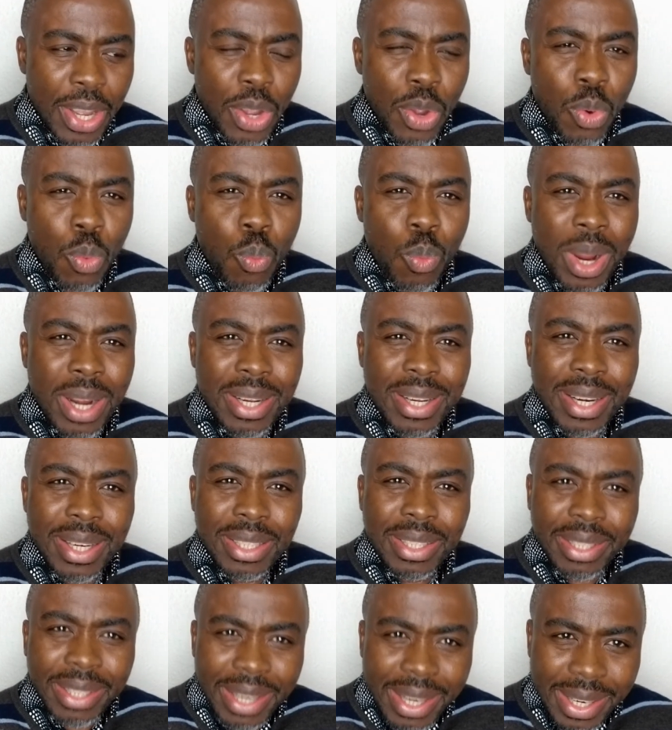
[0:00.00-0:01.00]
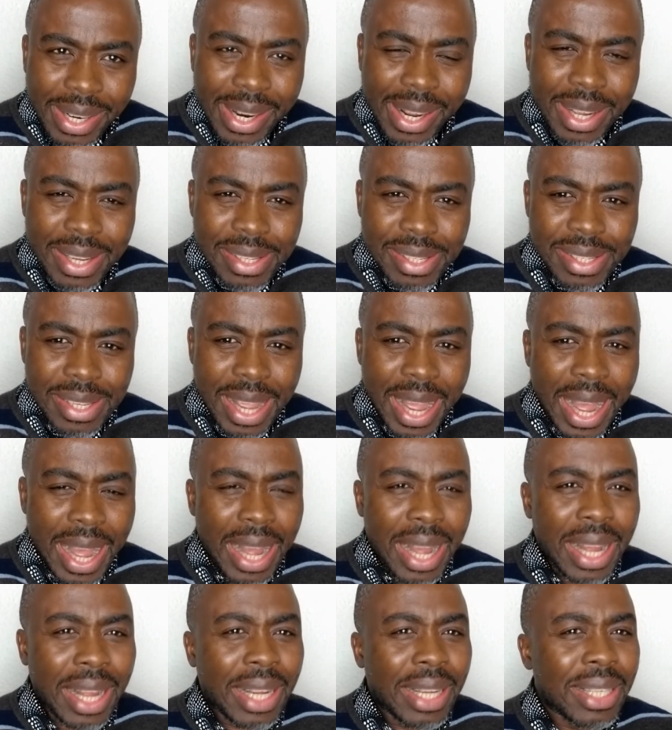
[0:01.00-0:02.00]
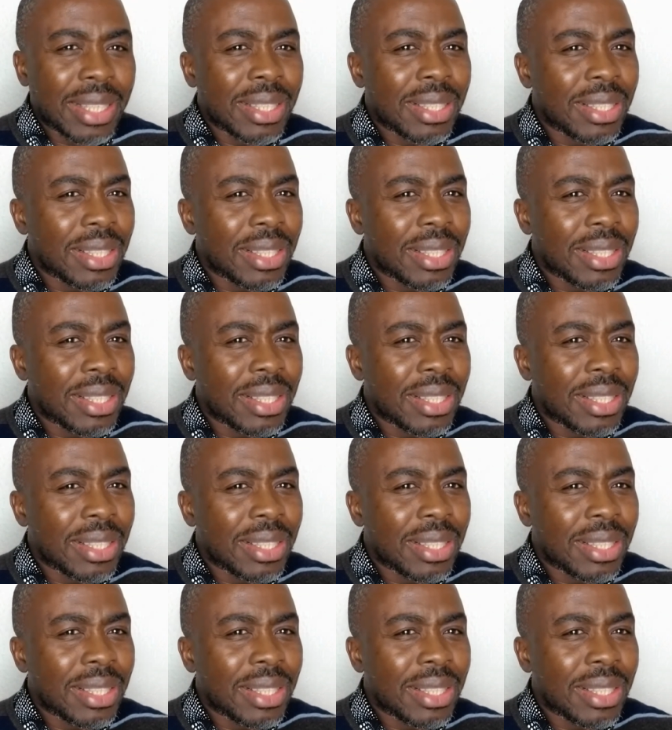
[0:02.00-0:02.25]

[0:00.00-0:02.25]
when the traders are